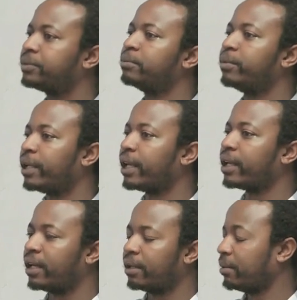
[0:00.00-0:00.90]
but like
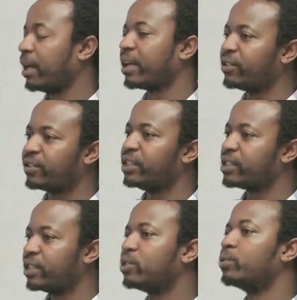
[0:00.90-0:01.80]
uh, I can't
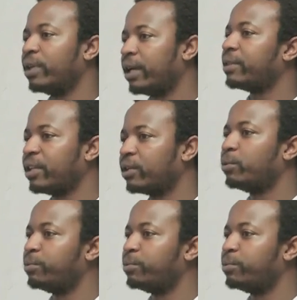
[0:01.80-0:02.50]
release it. Will, I think it will